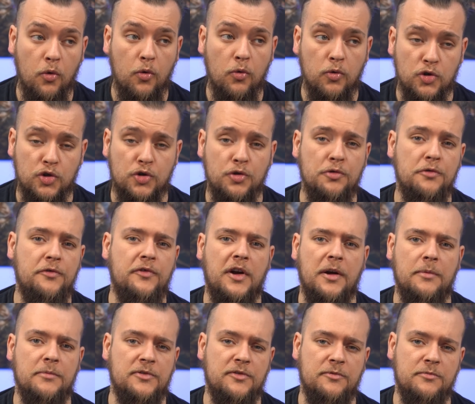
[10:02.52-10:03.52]
all truth
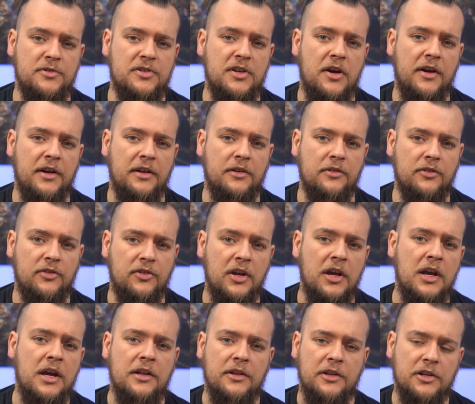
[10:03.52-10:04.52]
comes from science,
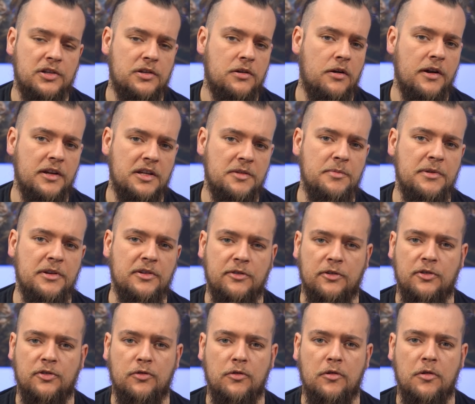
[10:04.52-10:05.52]
this strikes me as a
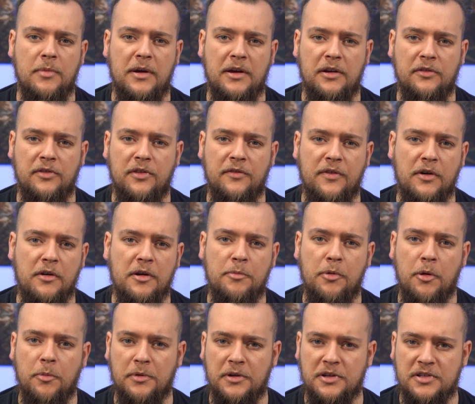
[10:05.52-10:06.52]
straw man of the very
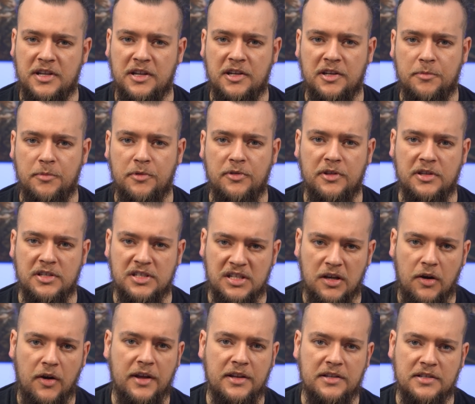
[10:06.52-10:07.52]
popular sentiment that
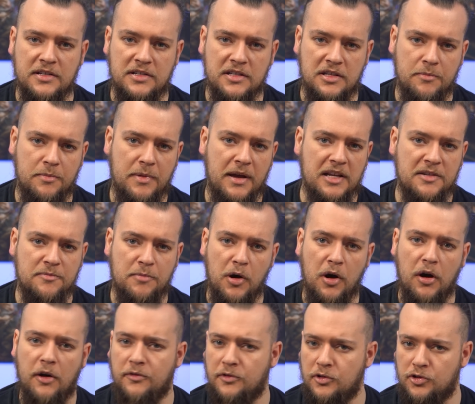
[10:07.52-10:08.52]
science is the best
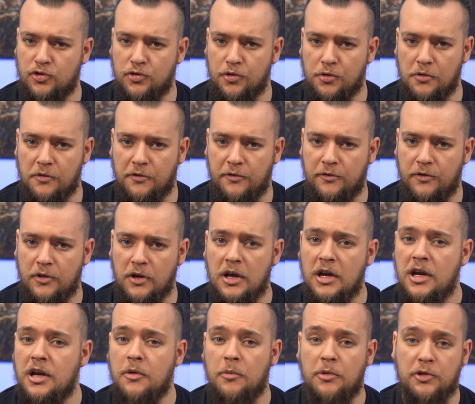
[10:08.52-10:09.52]
path to truth
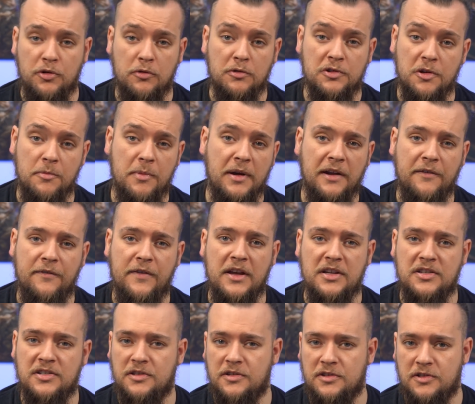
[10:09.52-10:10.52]
which also
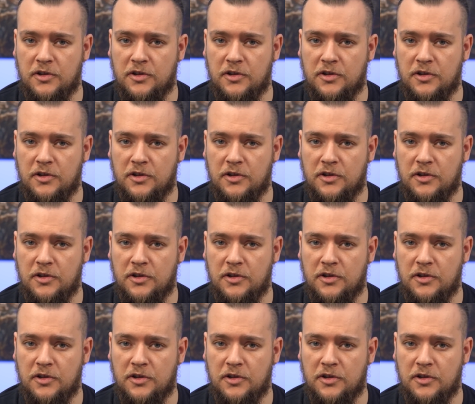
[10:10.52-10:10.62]
manifests in